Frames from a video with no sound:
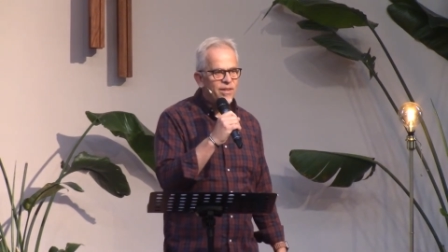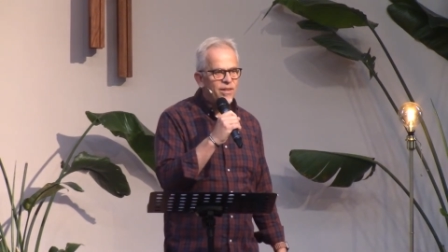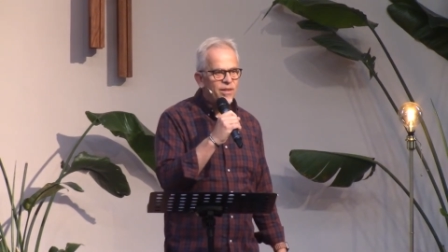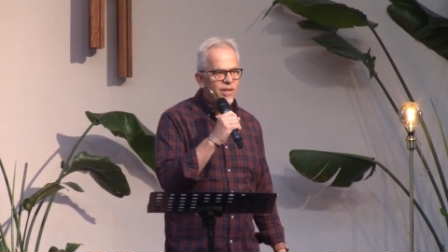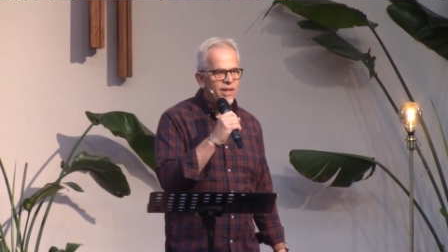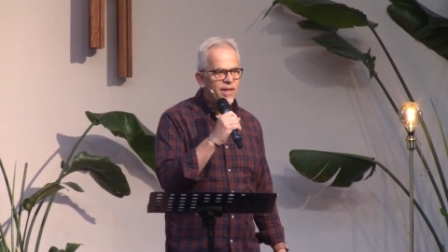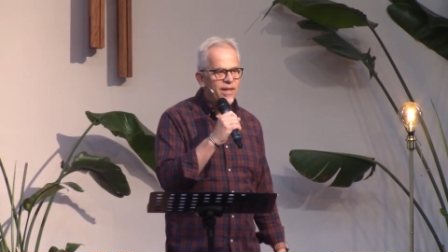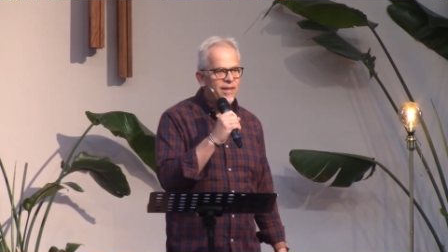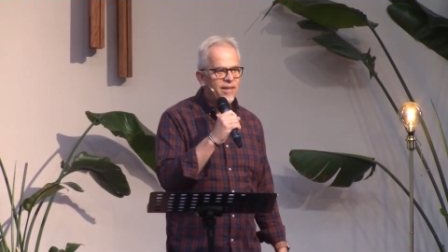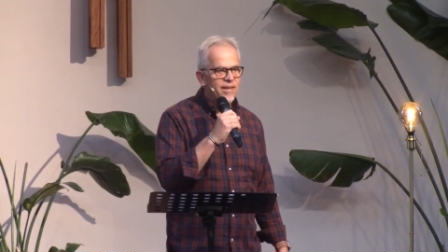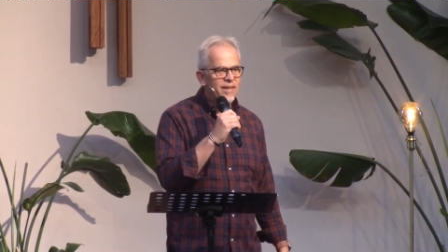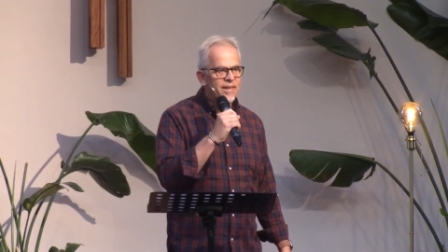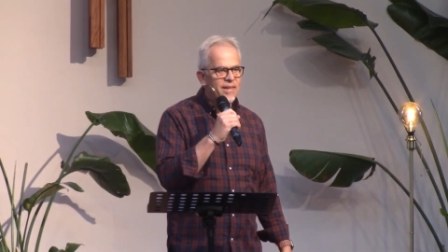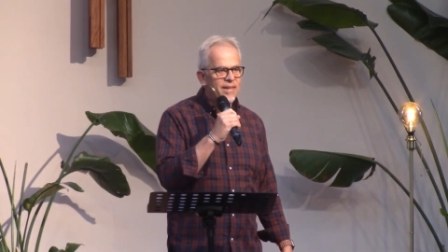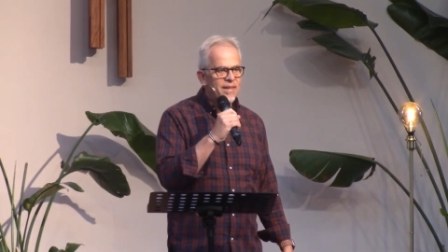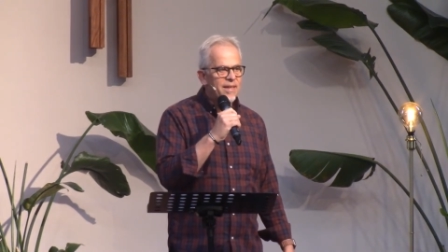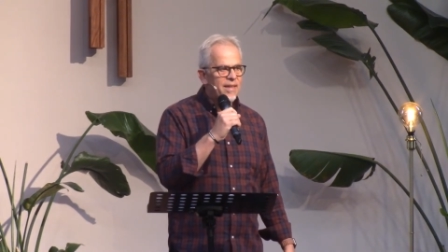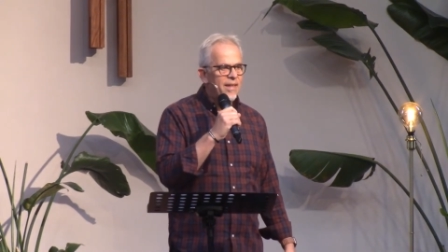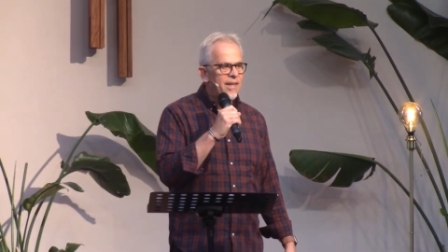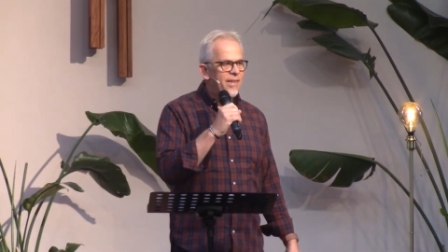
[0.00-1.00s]
Okay.
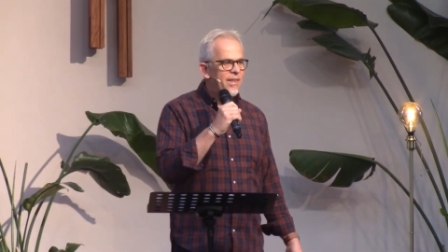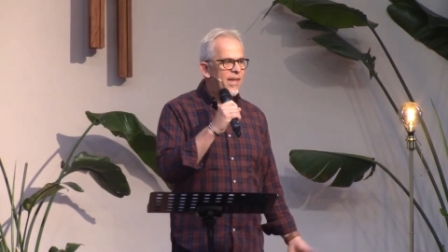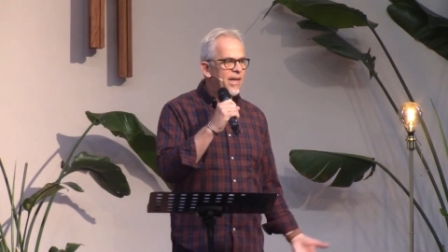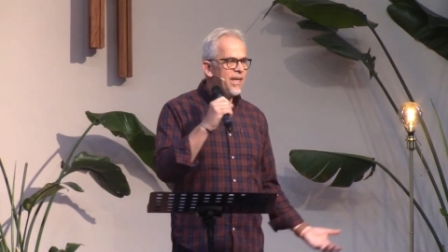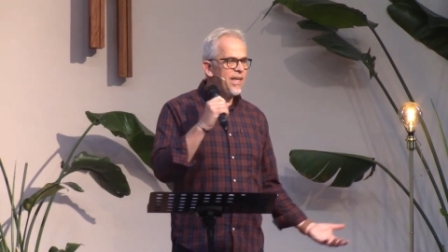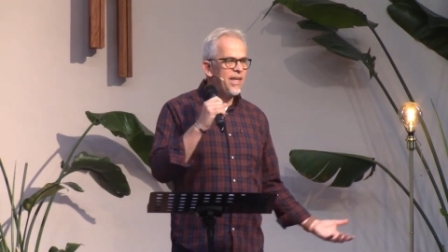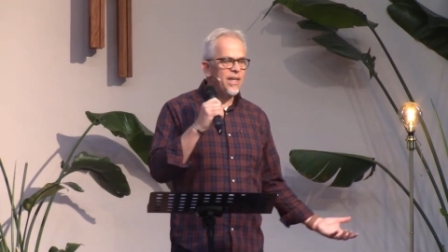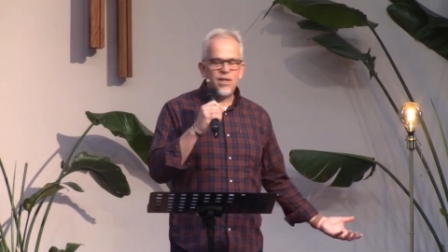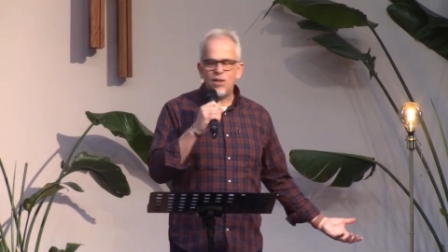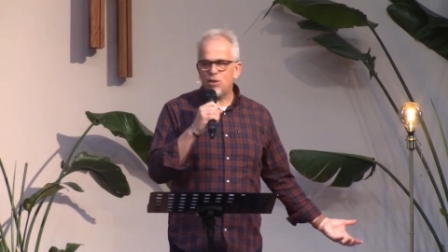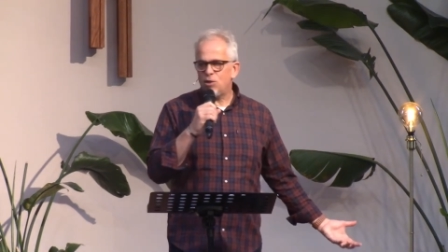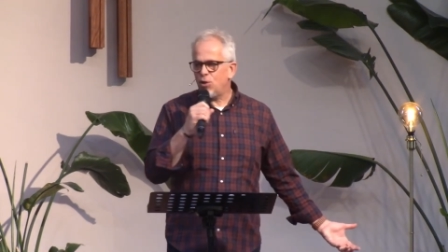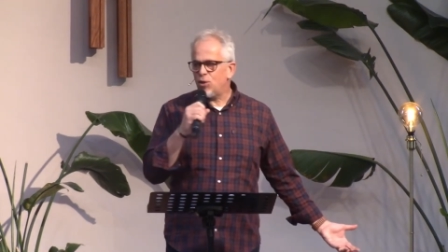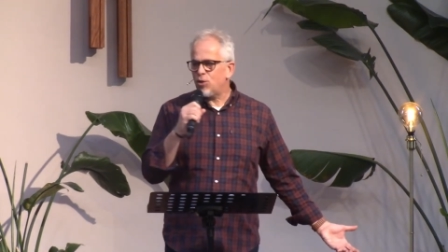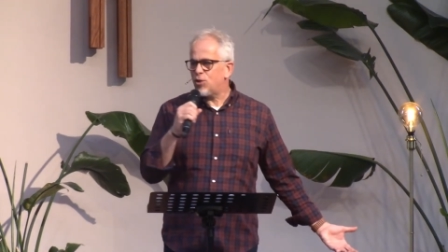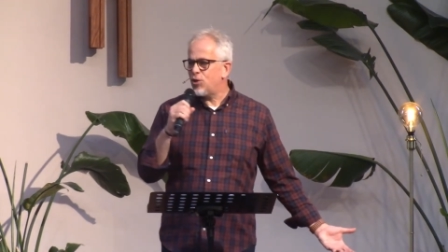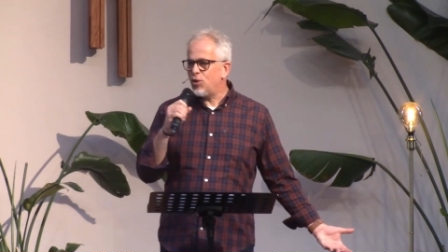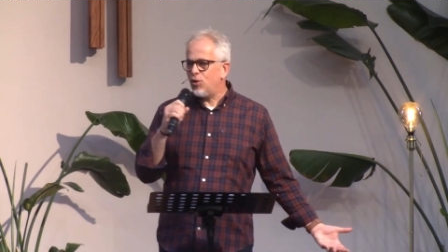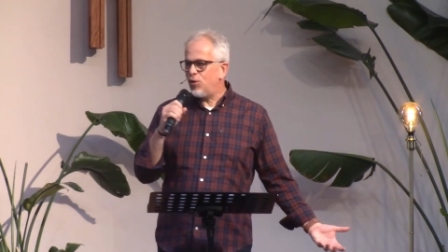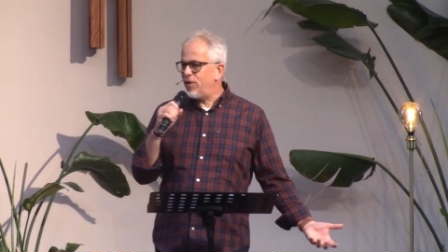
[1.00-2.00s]
That kid is
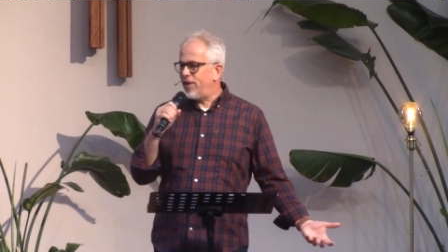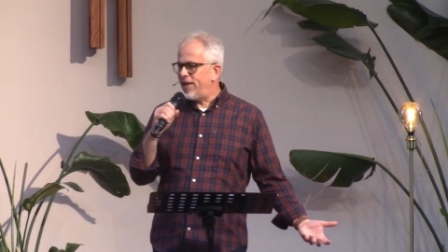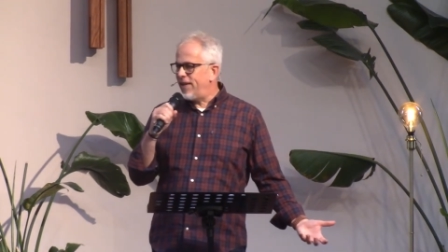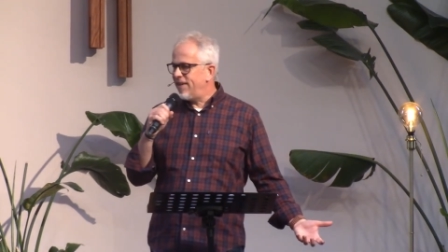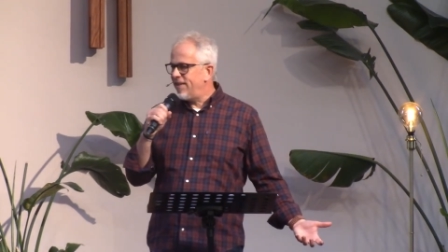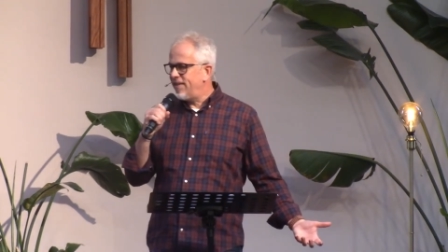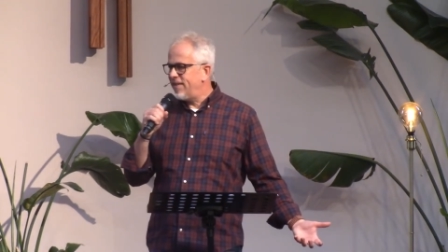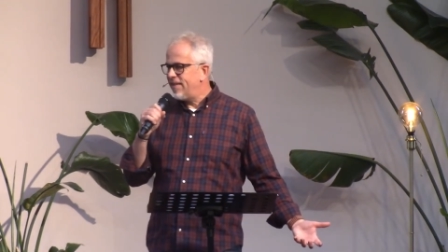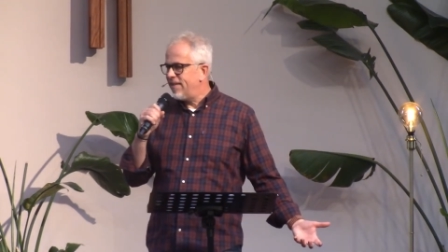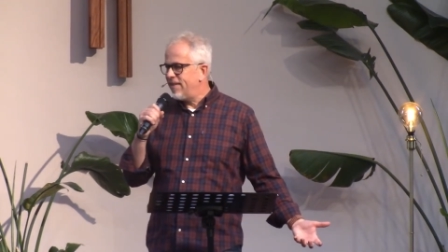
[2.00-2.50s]
not sorry.